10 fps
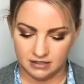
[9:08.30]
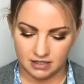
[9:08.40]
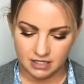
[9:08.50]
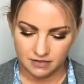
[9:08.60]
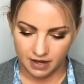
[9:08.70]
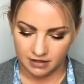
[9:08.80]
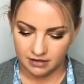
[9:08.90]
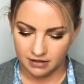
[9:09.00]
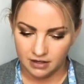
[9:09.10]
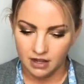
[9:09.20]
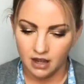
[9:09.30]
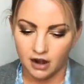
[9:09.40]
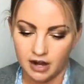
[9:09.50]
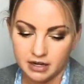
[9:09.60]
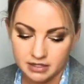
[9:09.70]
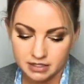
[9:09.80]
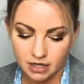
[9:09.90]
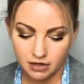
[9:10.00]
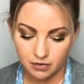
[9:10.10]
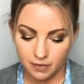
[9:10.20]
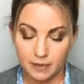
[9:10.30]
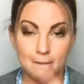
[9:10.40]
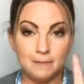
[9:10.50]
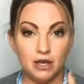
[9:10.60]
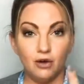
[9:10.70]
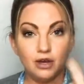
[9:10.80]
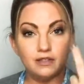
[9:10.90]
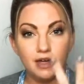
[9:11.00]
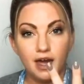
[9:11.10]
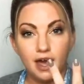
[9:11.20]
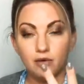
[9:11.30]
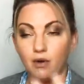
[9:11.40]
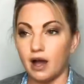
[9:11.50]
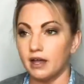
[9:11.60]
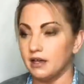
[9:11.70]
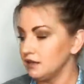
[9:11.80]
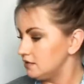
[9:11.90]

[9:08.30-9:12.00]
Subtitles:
It's fine. All right, so the milk, the egg white.